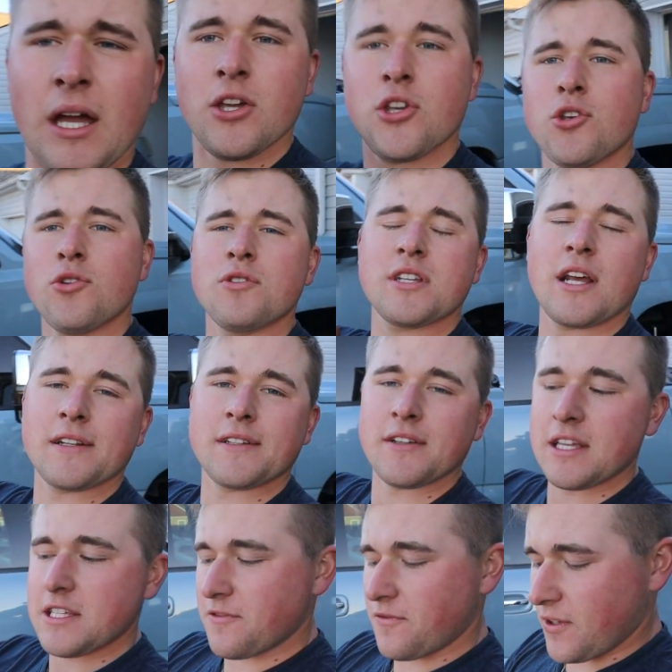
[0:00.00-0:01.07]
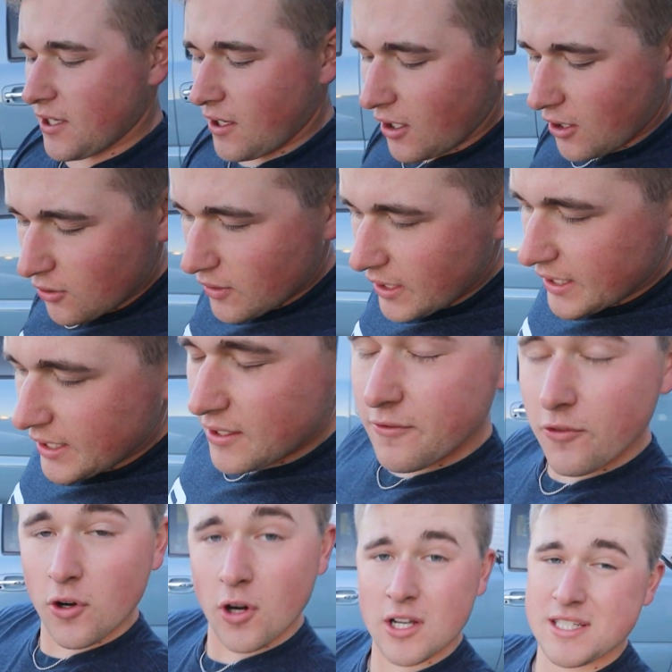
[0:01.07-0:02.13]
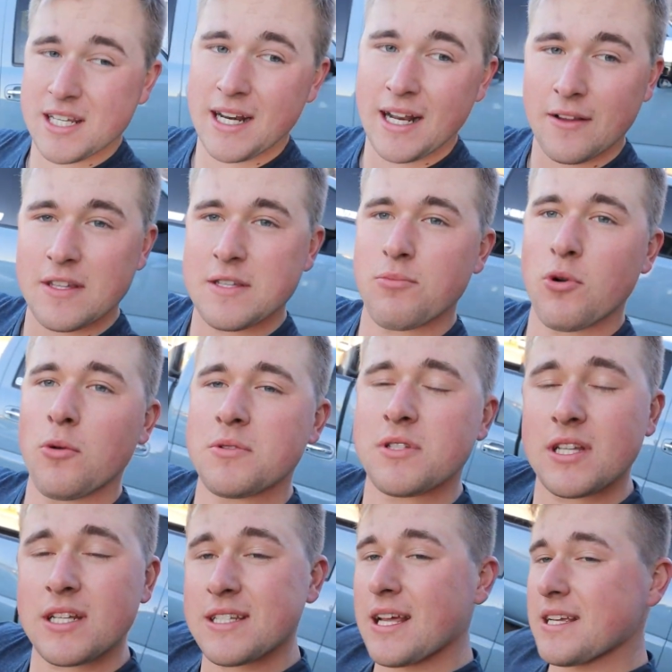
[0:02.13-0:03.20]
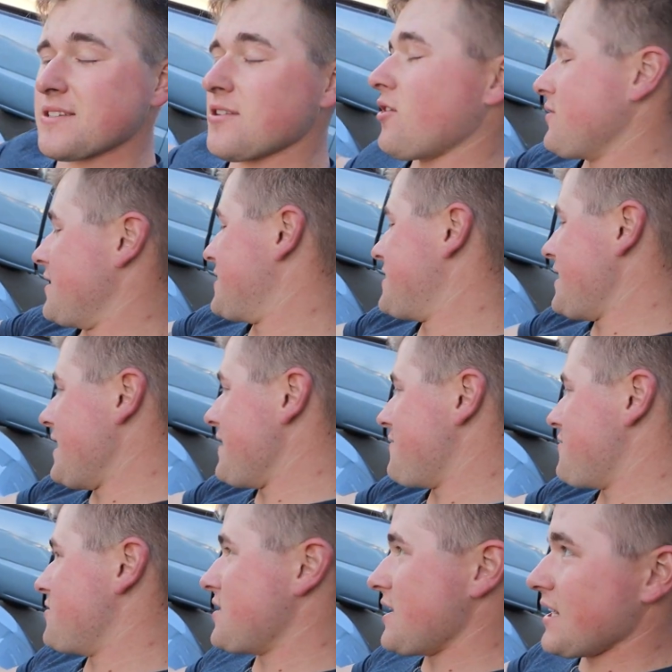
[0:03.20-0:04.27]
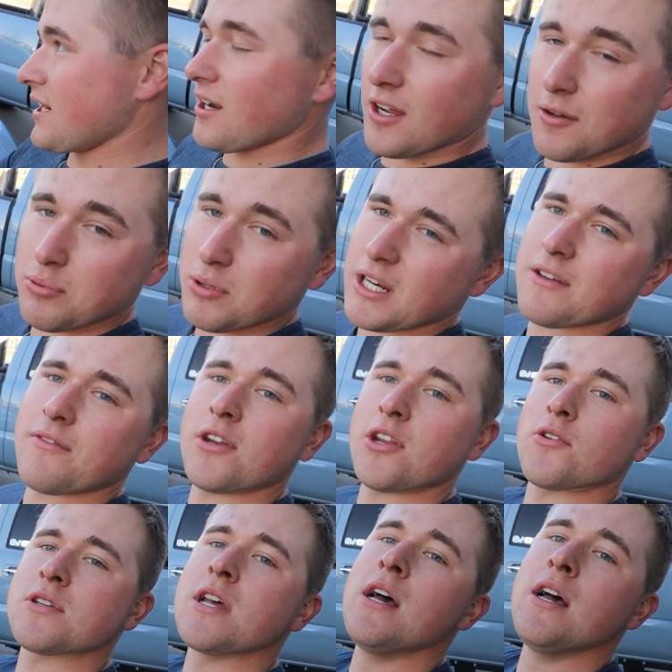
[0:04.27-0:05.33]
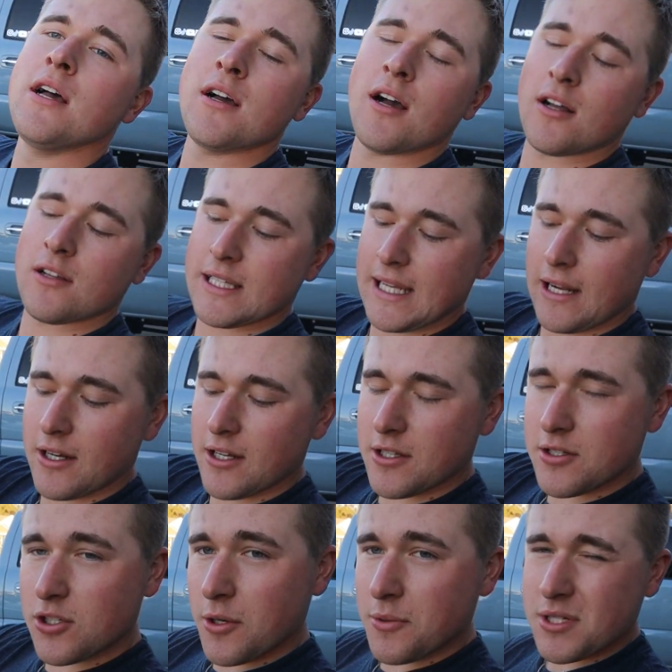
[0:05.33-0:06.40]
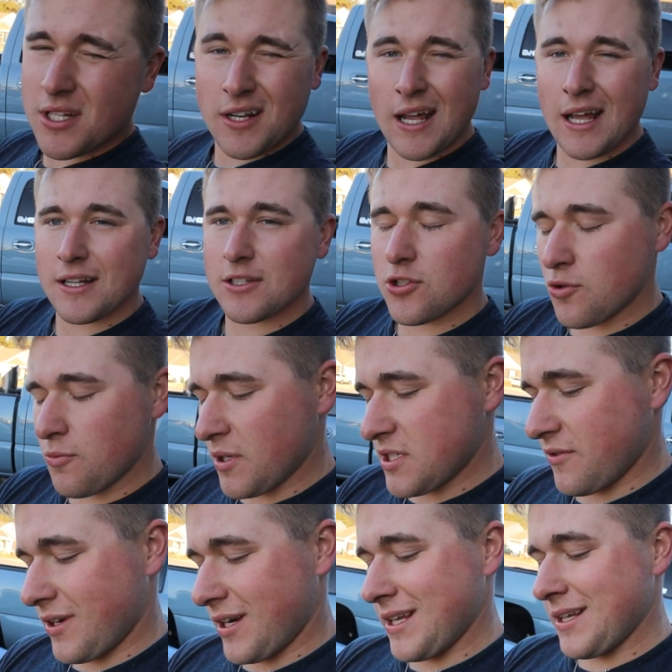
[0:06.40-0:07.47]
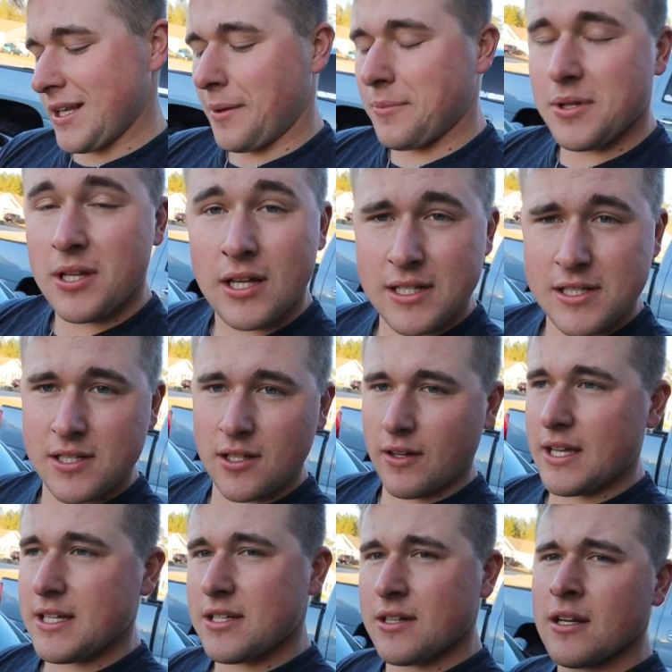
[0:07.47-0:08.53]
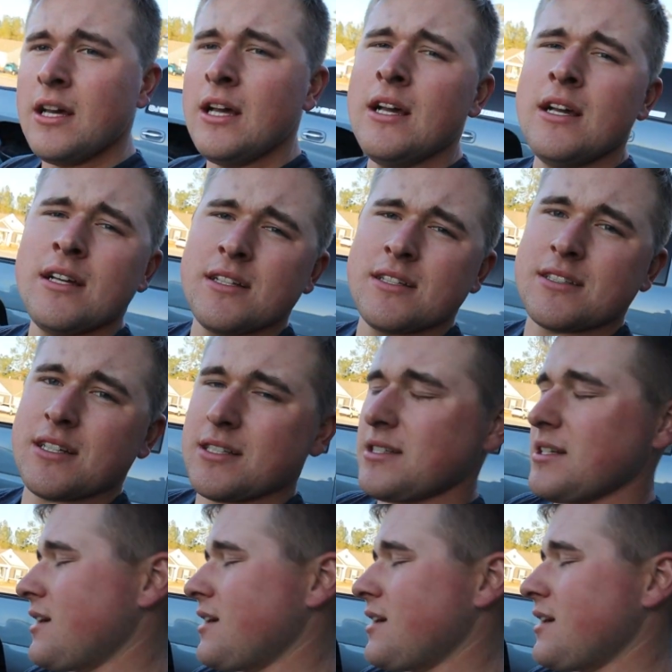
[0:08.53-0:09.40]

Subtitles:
yeah, huge shout out to Laser Fit Auto Lighting for sending out these bulbs to test on the 10th gen. Plenty of videos, link down in the description. Not too much of an in-depth installation. Just,